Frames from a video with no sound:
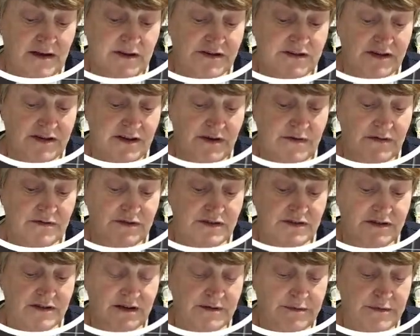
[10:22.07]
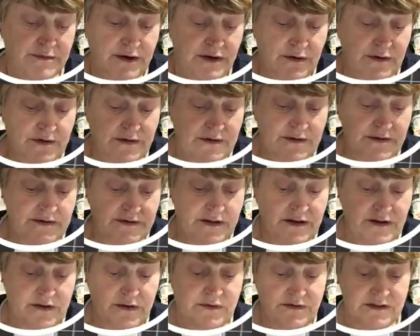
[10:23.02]
So I'm just going to poke
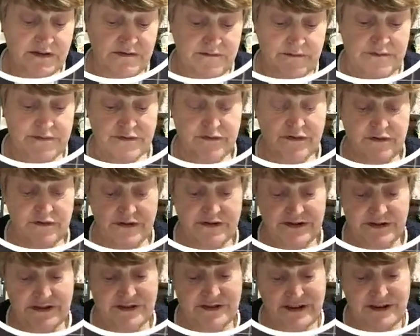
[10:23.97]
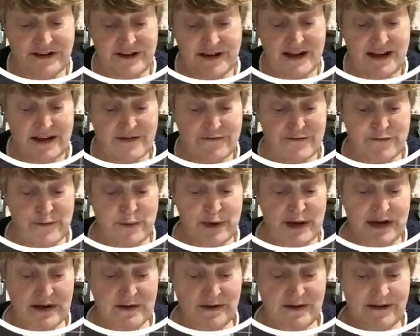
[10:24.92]
those and prod and
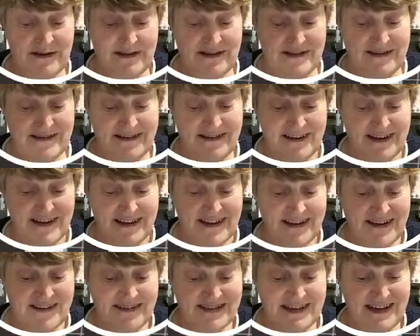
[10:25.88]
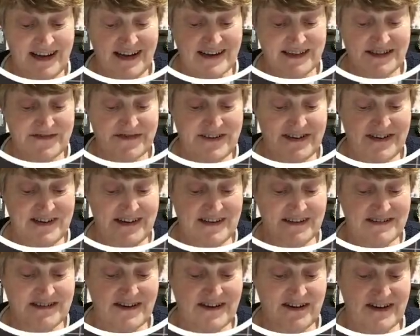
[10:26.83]
wheel those last few
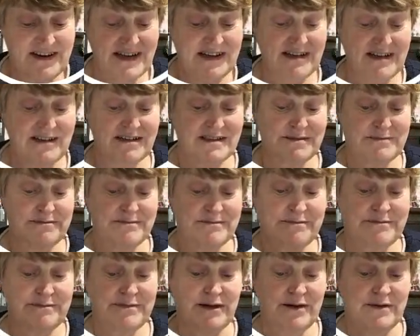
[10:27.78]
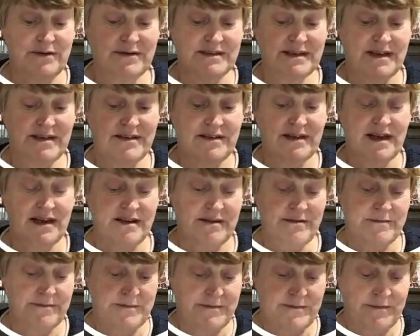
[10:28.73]
little tiny little pokes out there.
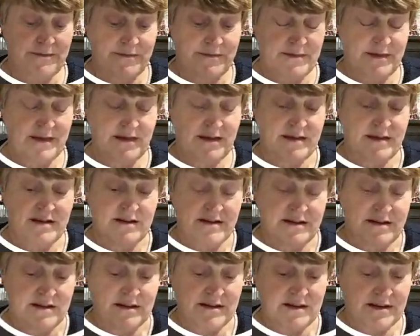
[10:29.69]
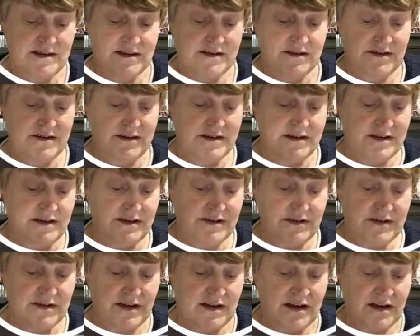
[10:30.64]
Okie
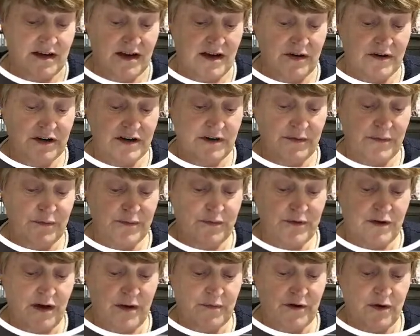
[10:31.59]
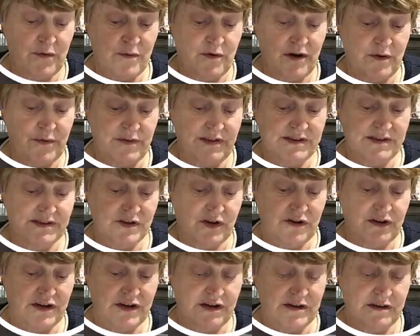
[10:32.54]
doke. I'm gonna work with this
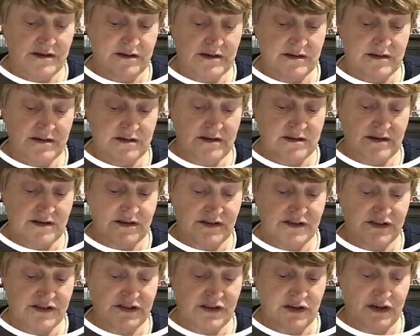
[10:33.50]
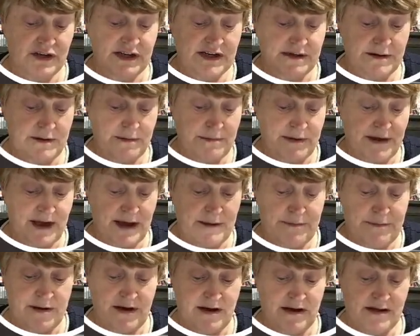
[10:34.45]
on a a solid
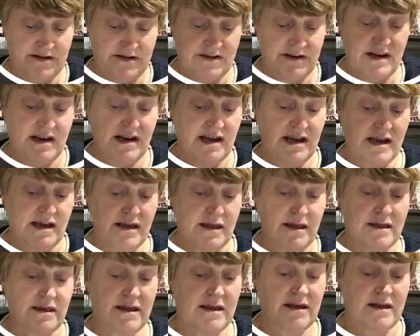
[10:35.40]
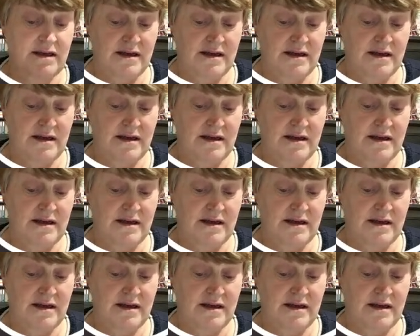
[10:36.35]
paper underneath